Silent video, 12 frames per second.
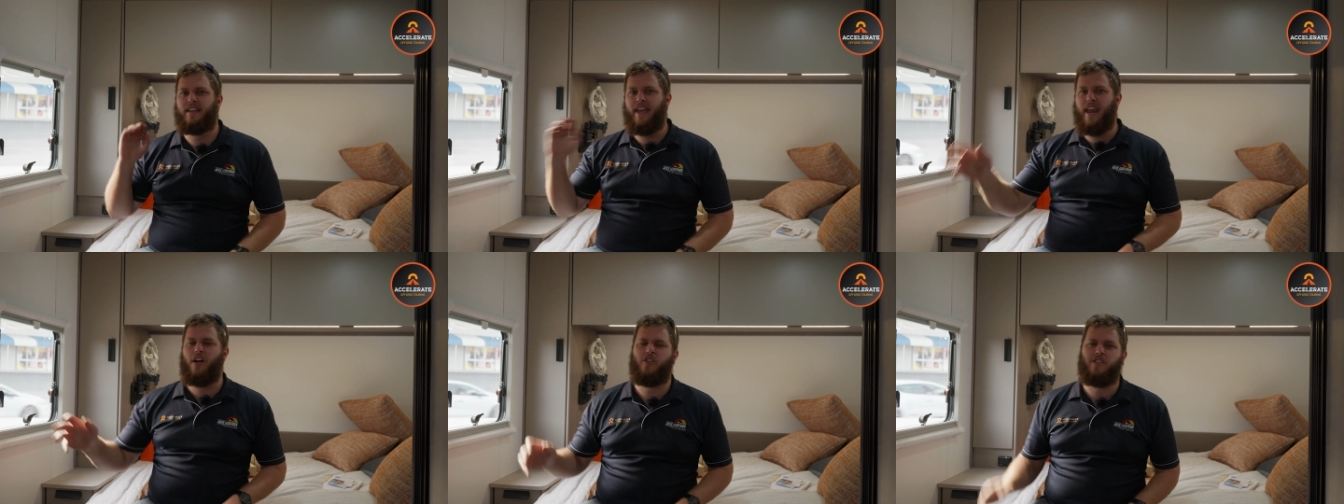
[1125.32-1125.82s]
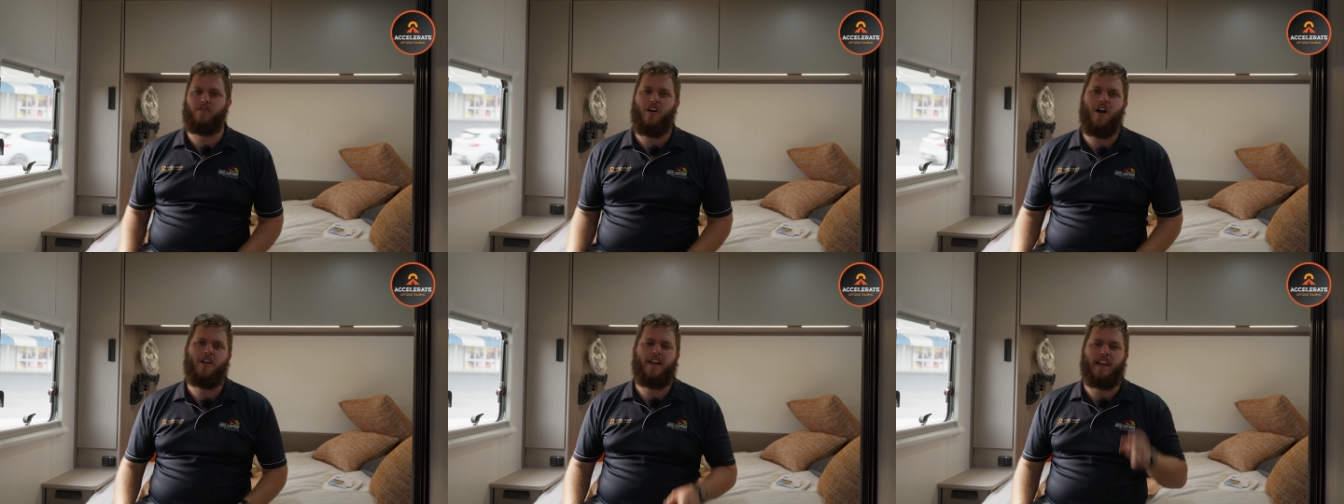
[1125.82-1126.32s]
get it on your
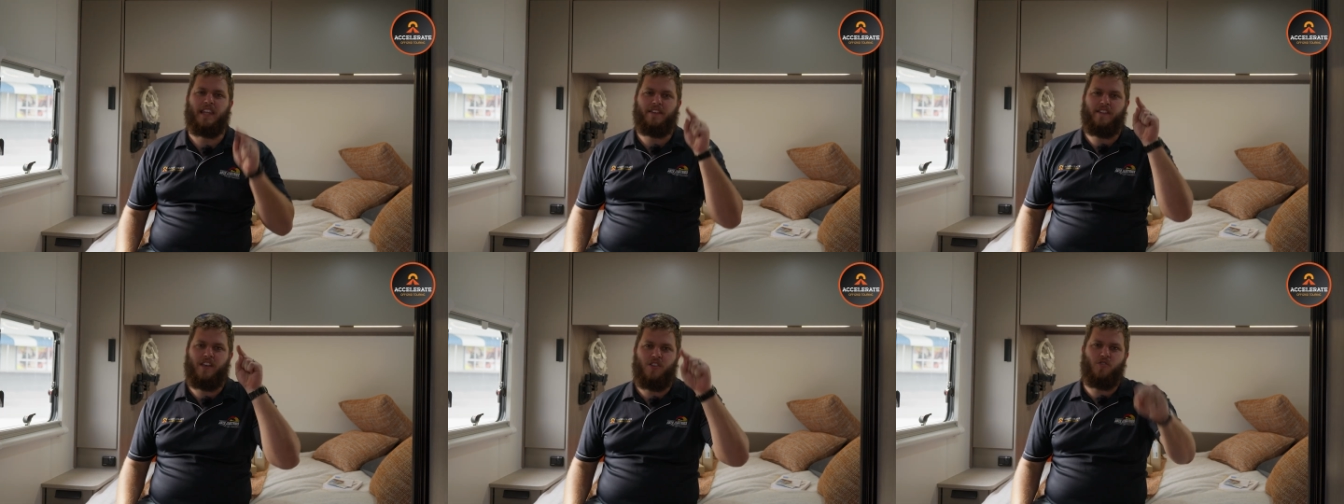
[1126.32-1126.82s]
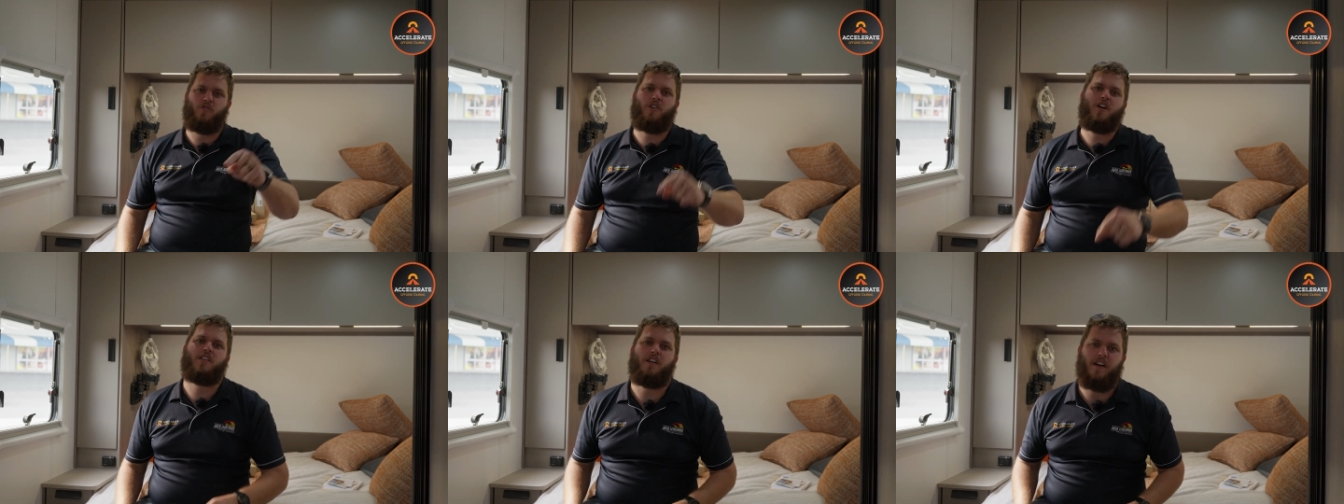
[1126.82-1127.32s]
own and living your
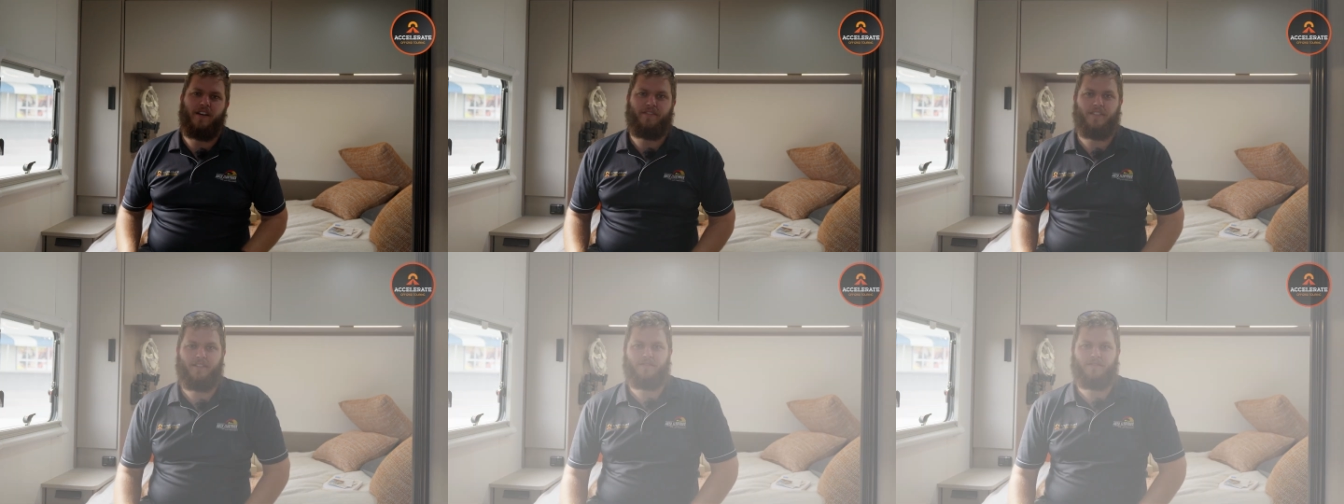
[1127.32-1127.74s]
own life.